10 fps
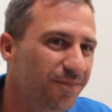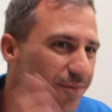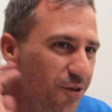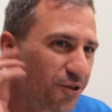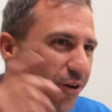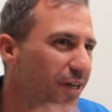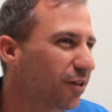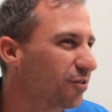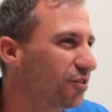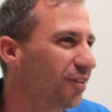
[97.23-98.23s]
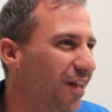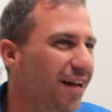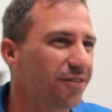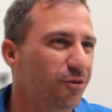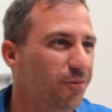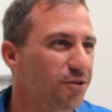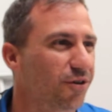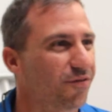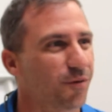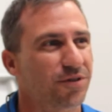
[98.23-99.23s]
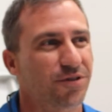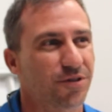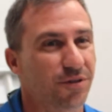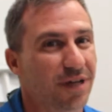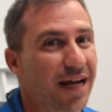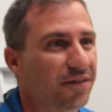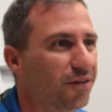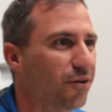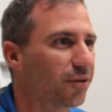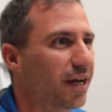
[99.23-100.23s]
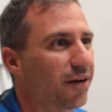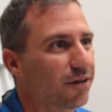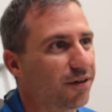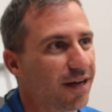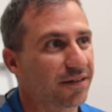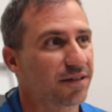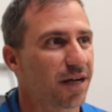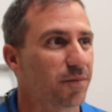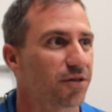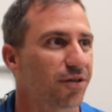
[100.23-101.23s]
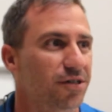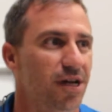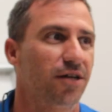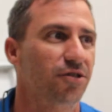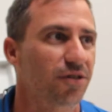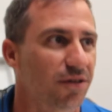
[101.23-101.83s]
use our ears a lot to observe what they're doing at the loan counter at the time of the transaction.